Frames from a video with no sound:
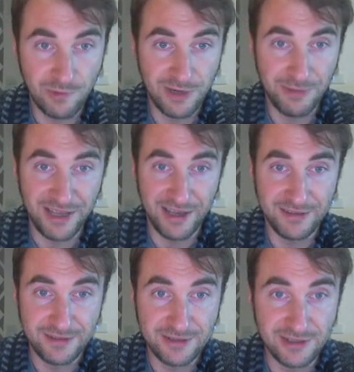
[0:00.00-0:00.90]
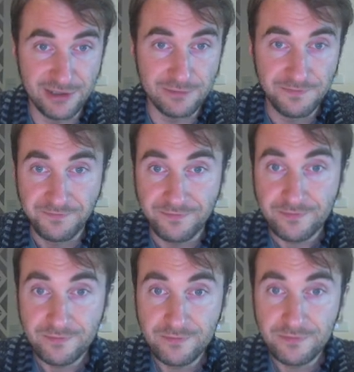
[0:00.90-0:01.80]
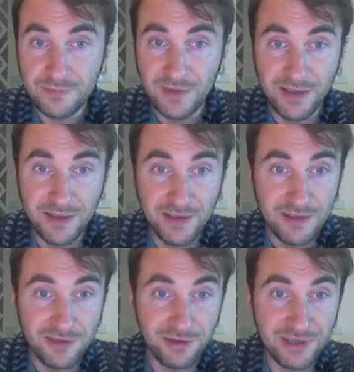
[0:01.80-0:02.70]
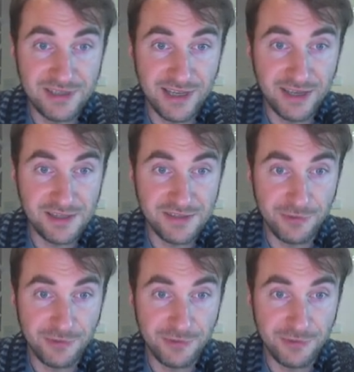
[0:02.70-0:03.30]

am I at? So 30 seconds,